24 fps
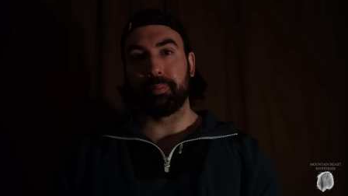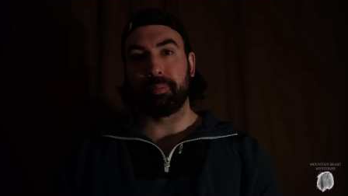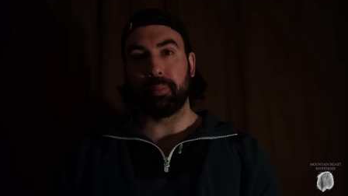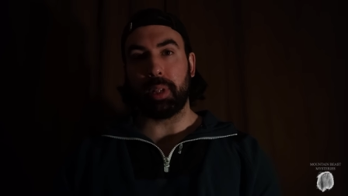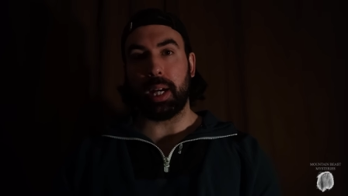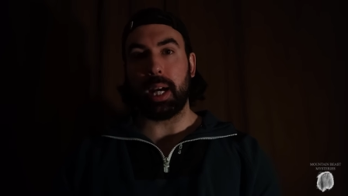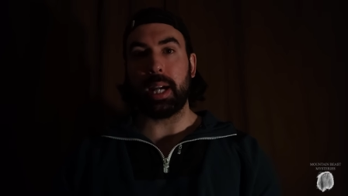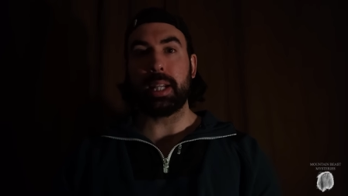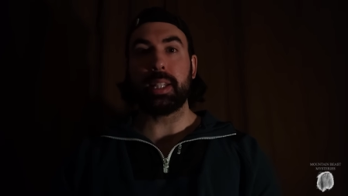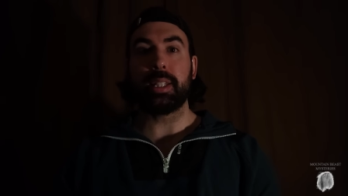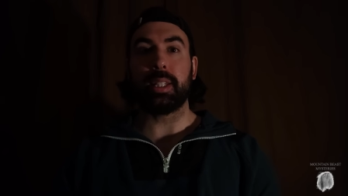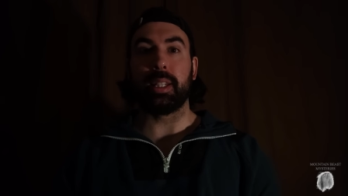
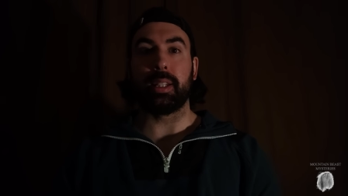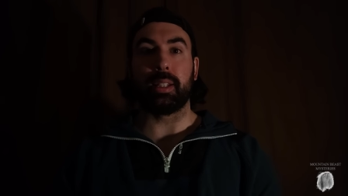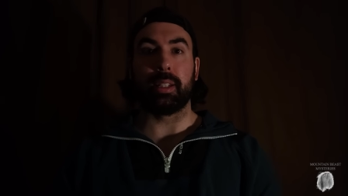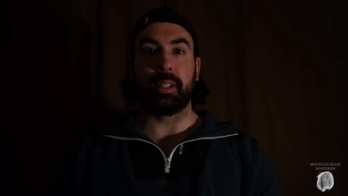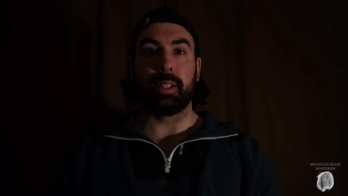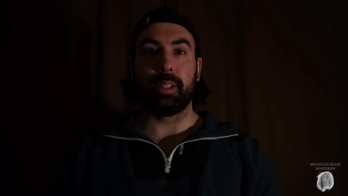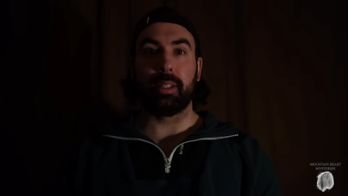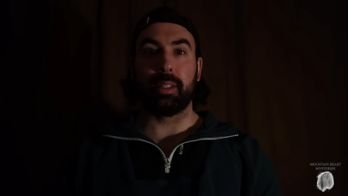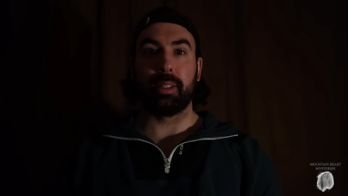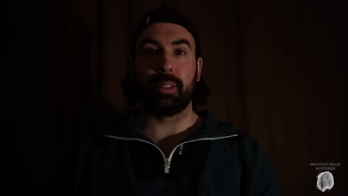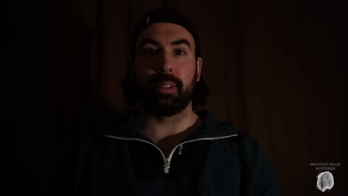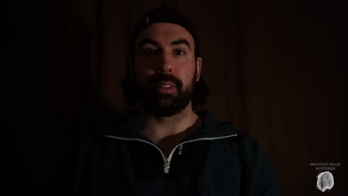hiking
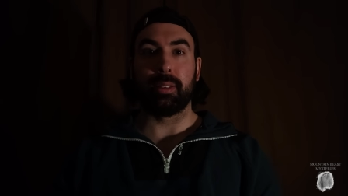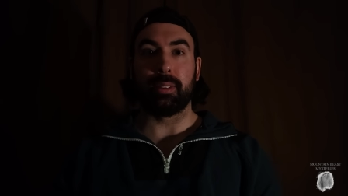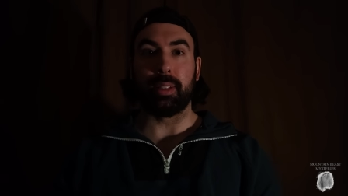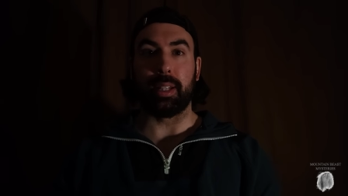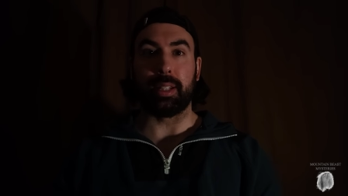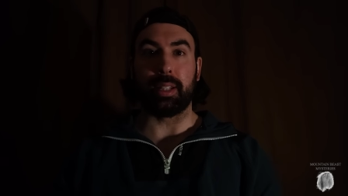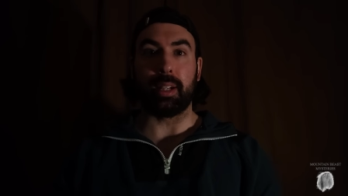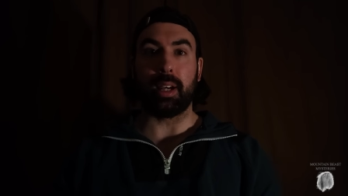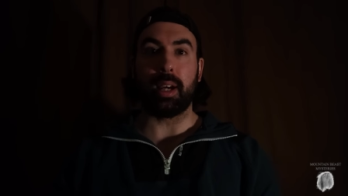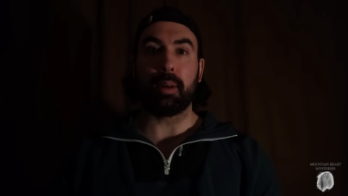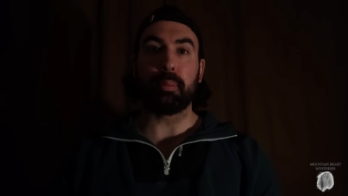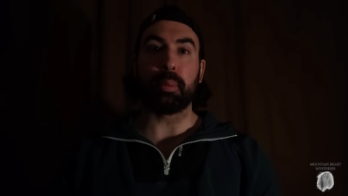
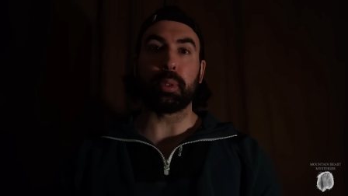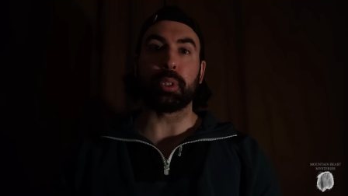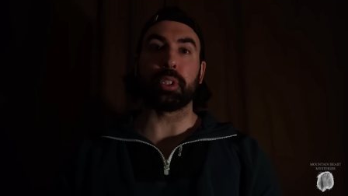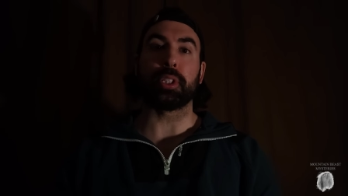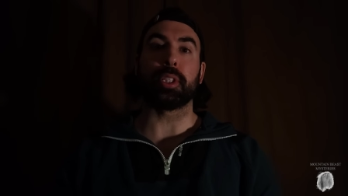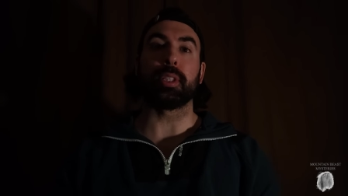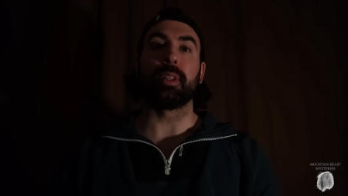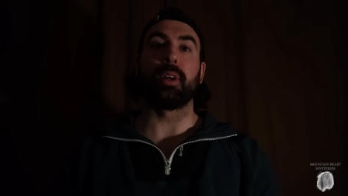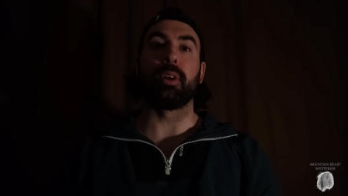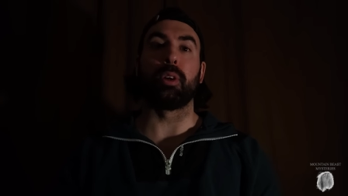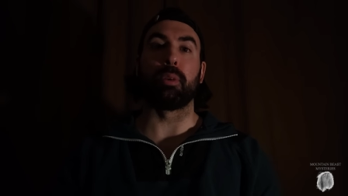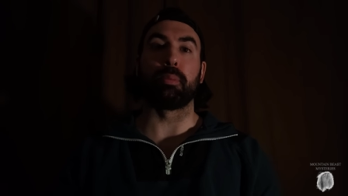like up a
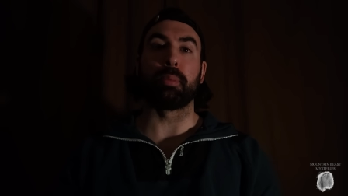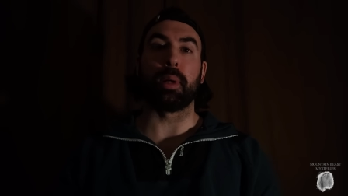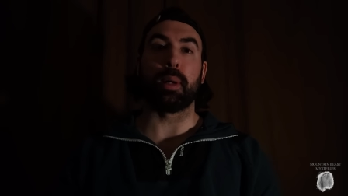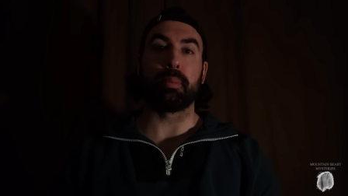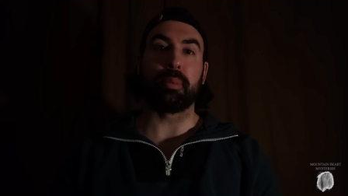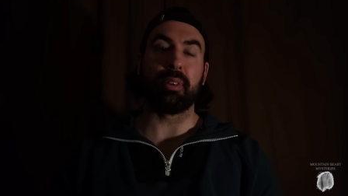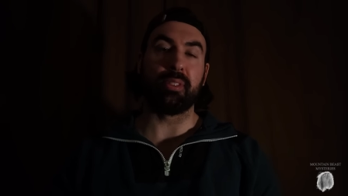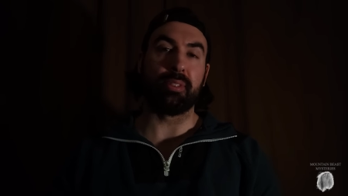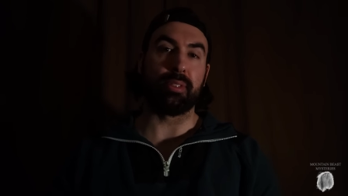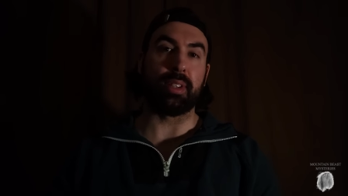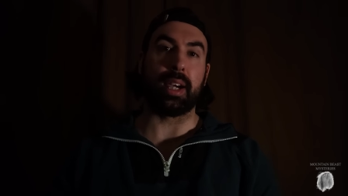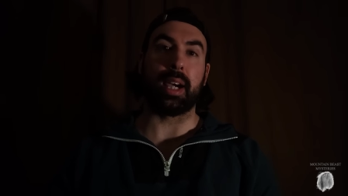slope up
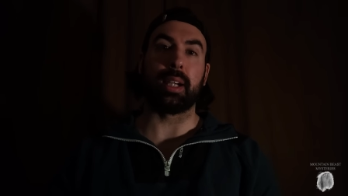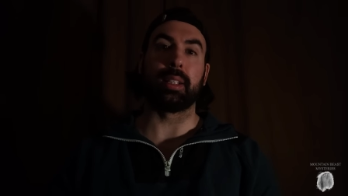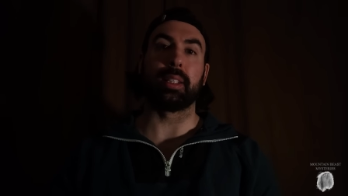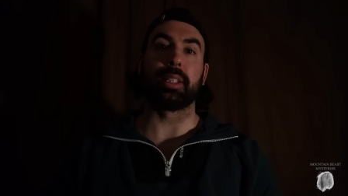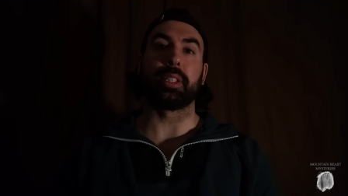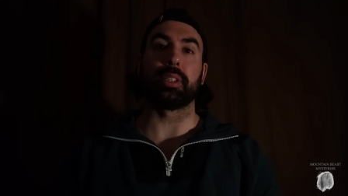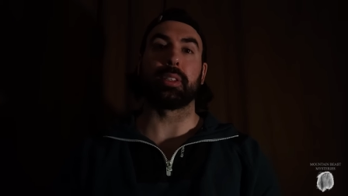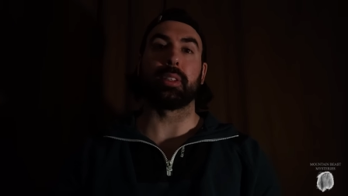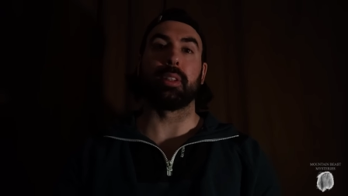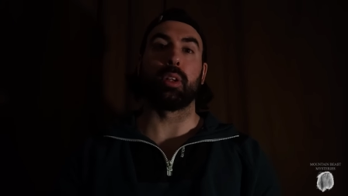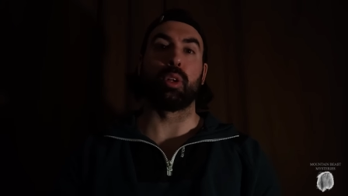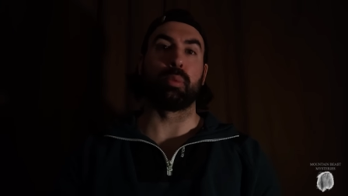a valley
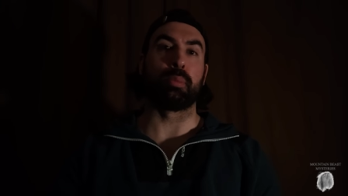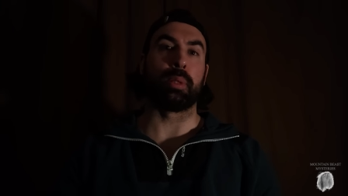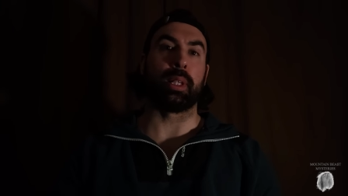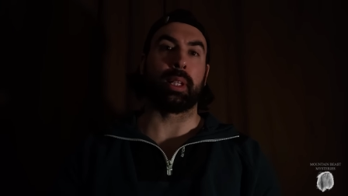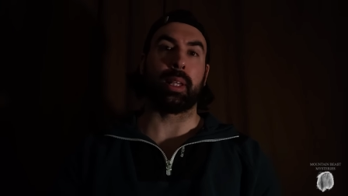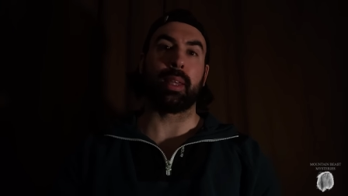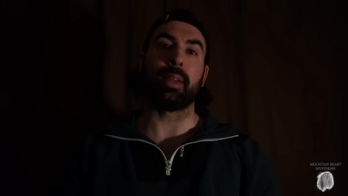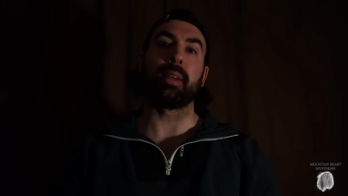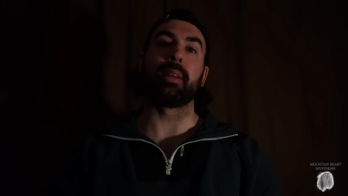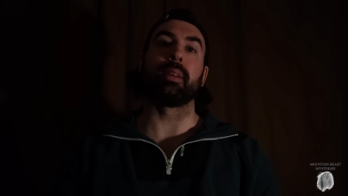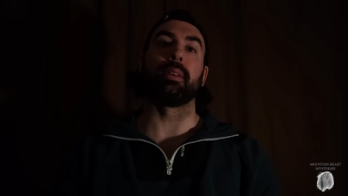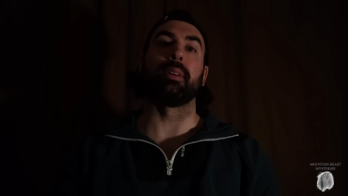slope like
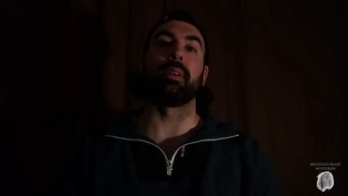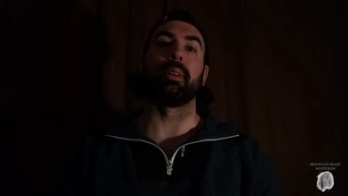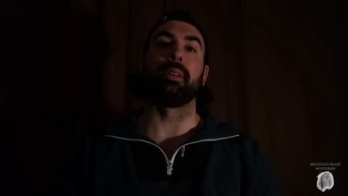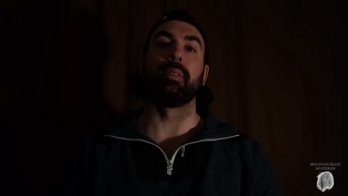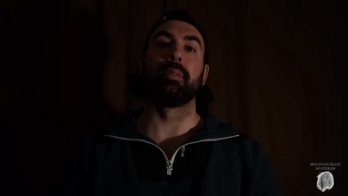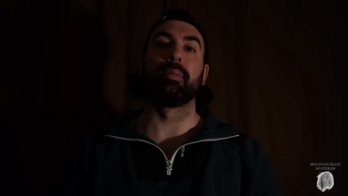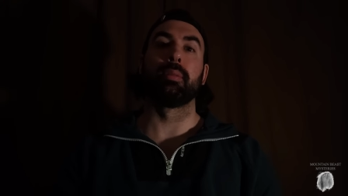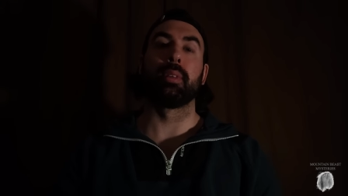a hill